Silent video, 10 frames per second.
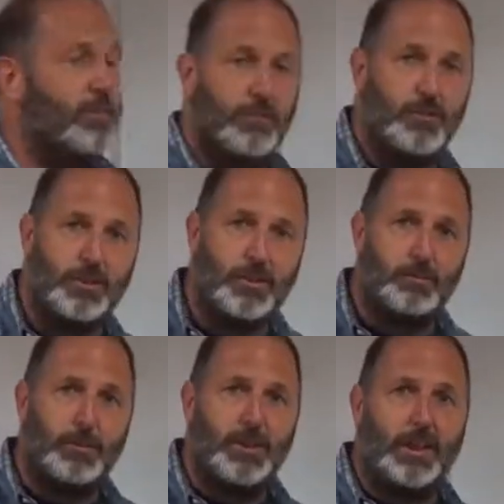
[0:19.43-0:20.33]
using this
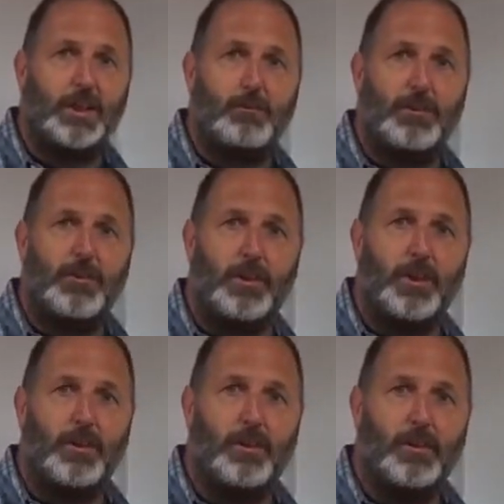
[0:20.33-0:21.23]
particular method
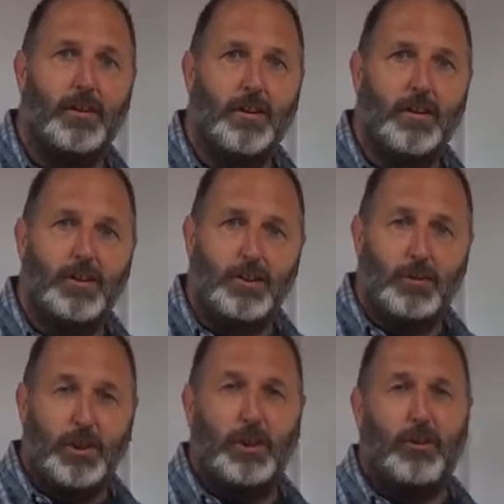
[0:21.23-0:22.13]
here. So we're
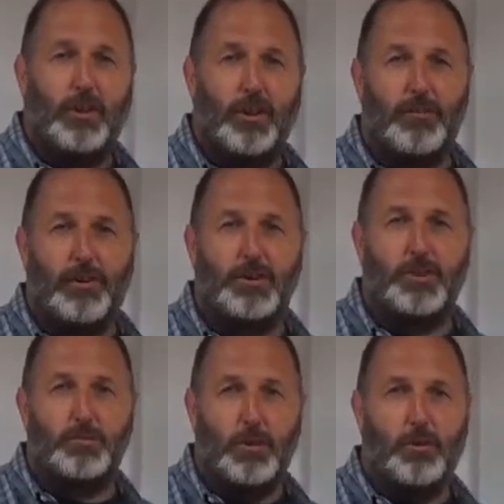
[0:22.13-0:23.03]
going to look at a very
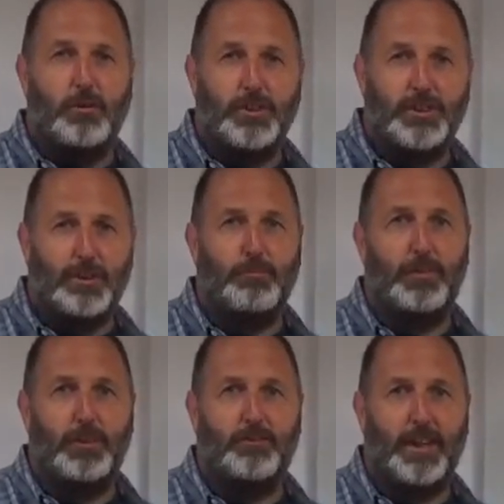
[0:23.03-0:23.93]
small
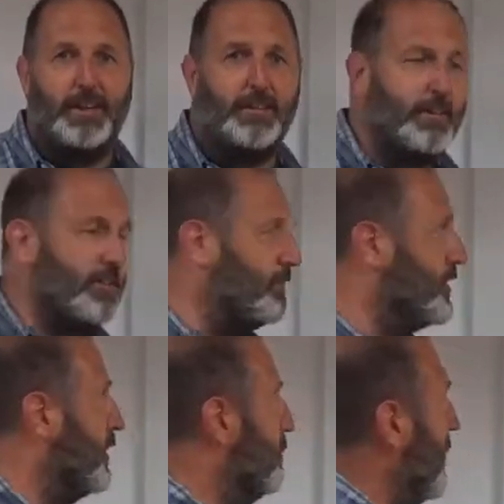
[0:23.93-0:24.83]
sample of data, so I'm just
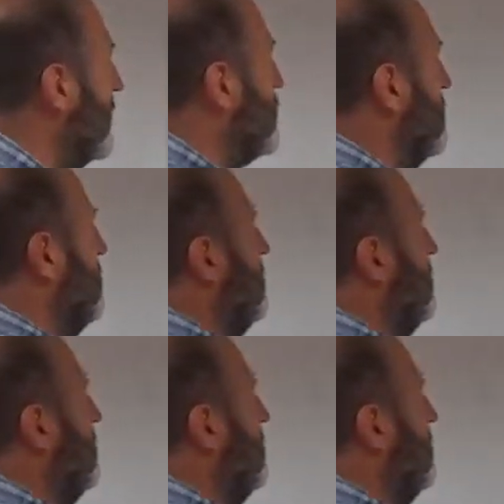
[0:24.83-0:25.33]
going to pick some